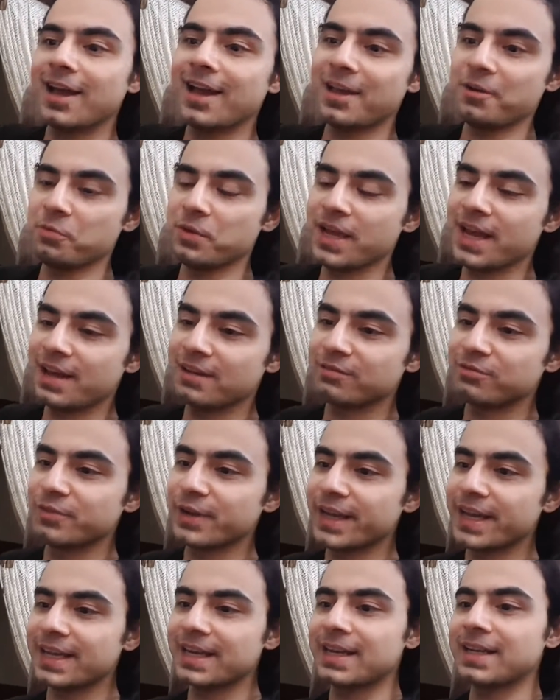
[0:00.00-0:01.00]
And we have
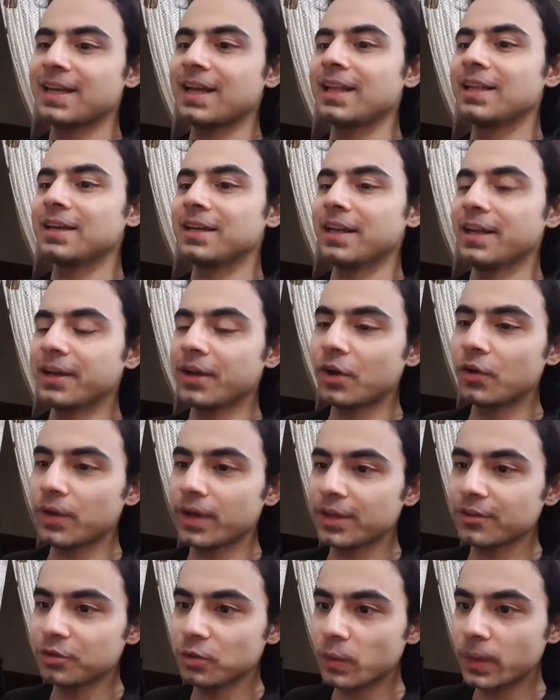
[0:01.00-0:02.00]
Wiccan and Hulkling.
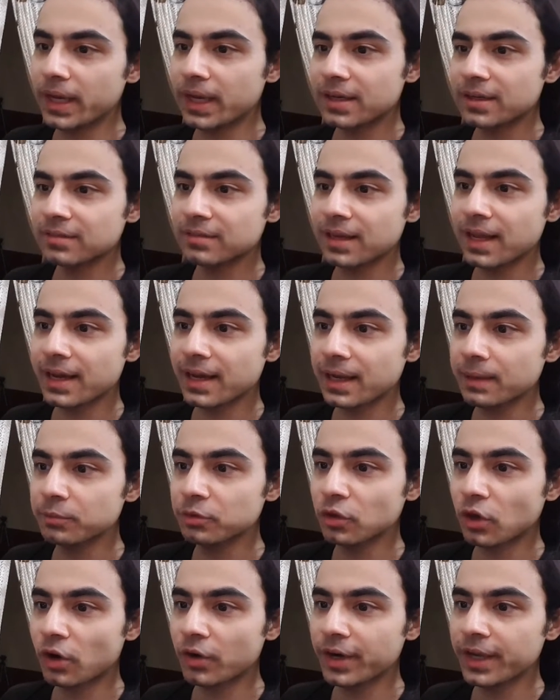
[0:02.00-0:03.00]
Okay, so Wiccan is like, I'm
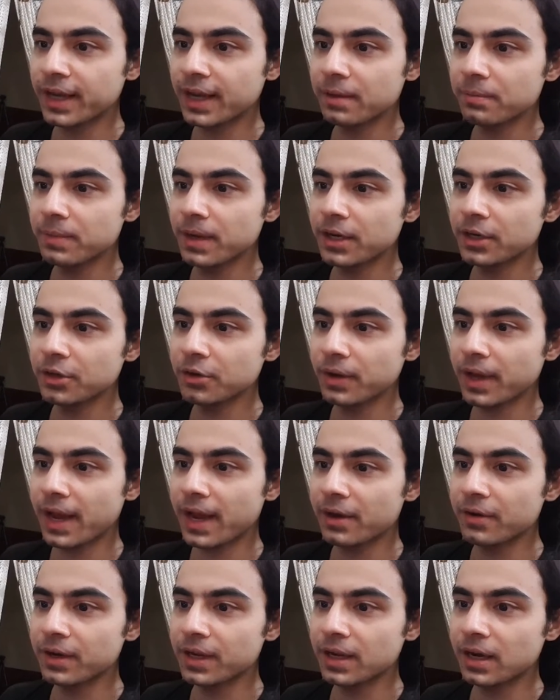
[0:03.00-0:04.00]
sorry, I made you
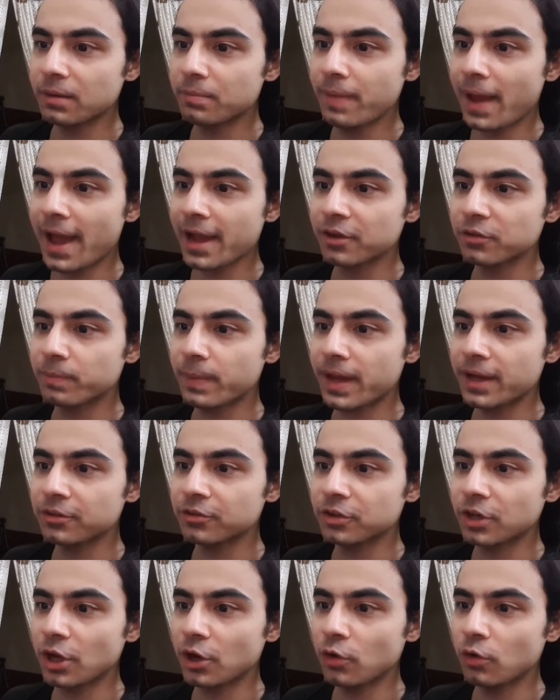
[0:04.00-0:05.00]
carry our
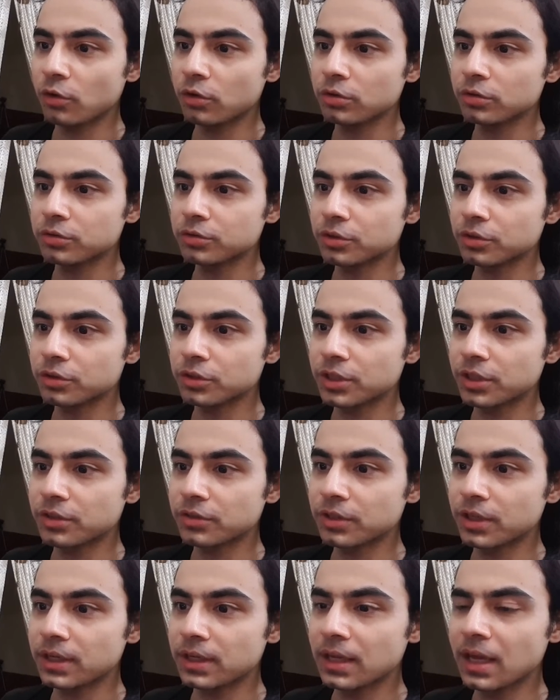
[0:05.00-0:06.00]
backpacks to hold. You're
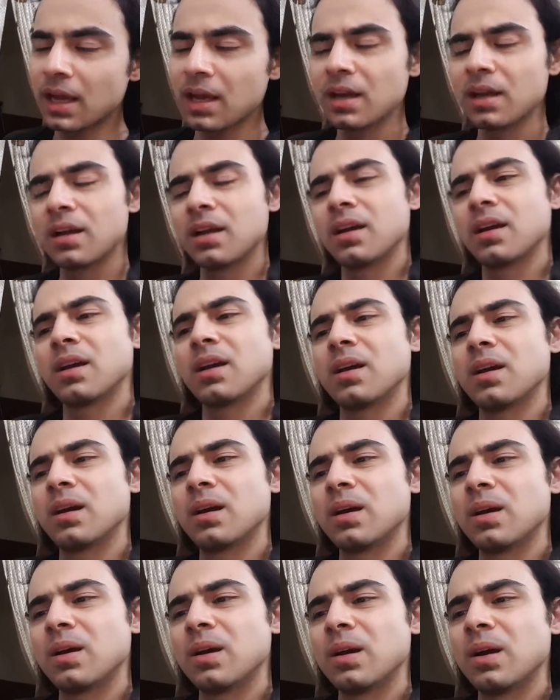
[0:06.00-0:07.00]
just in.
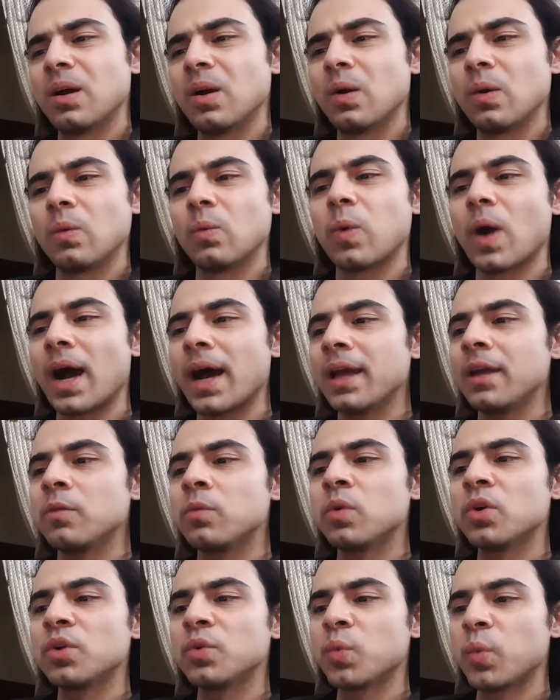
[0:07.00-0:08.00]
Why
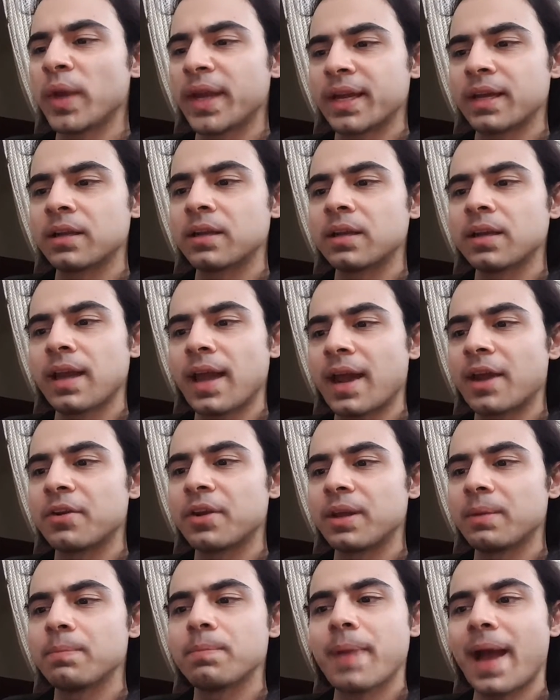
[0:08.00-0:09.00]
would Wiccan
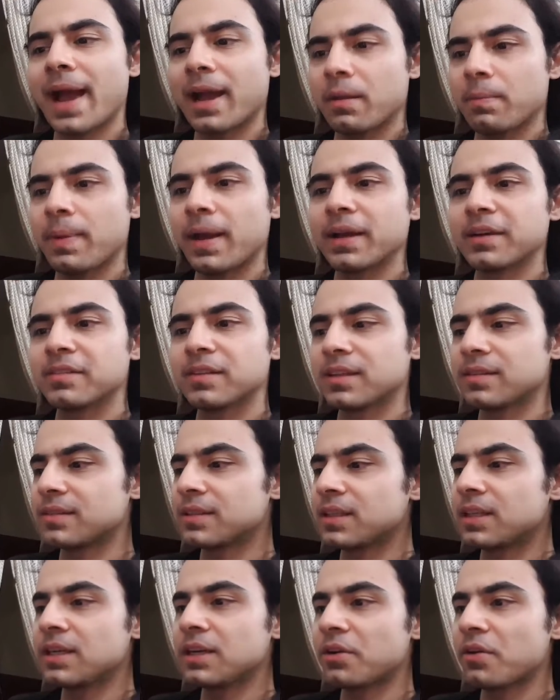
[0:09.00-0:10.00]
carry backpacks?
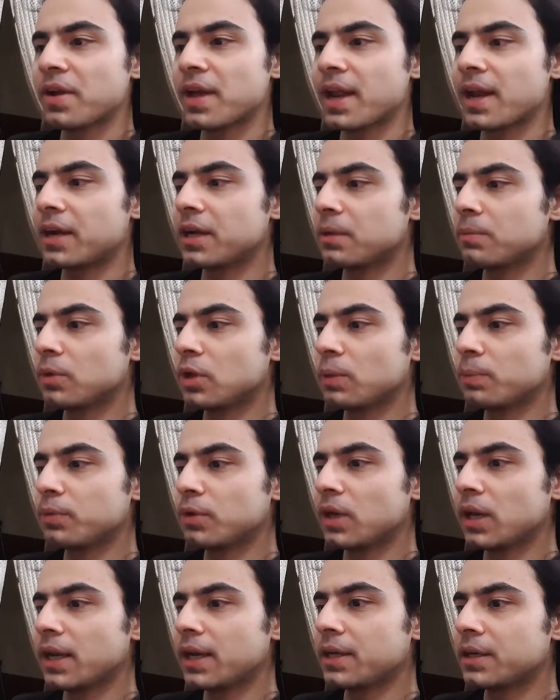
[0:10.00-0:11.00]
Isn't he a reality
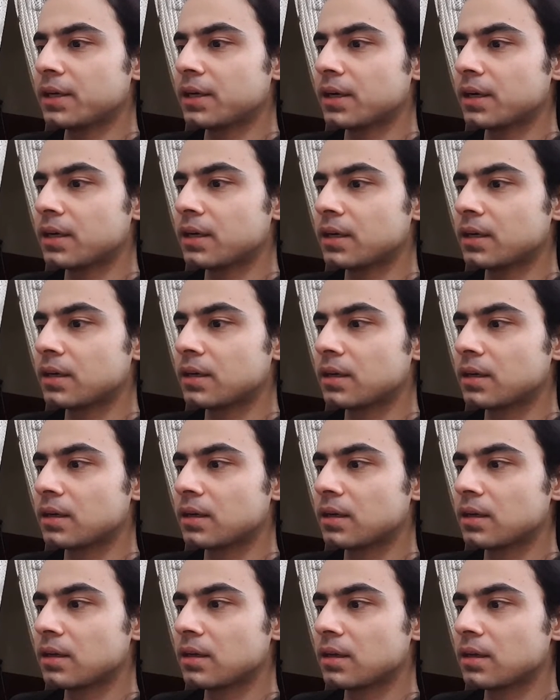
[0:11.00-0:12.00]
manipulator?
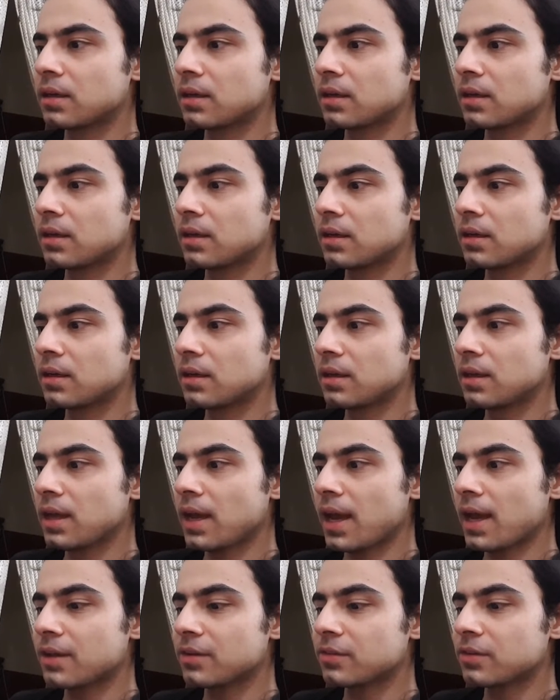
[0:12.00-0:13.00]

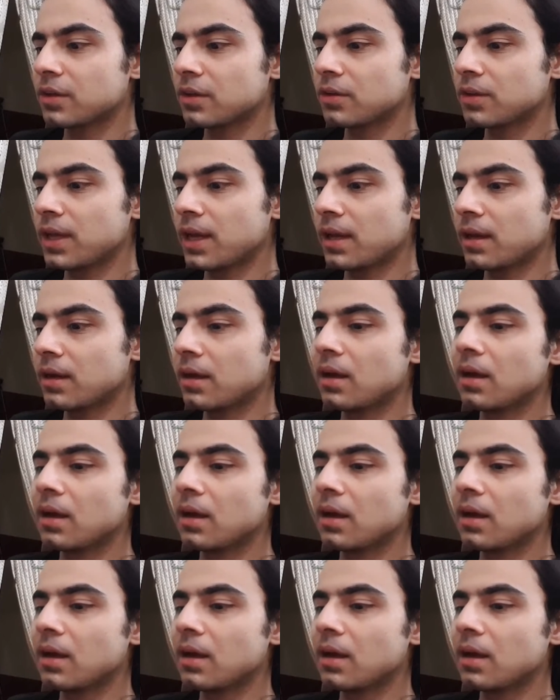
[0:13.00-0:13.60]
Yeah, so they.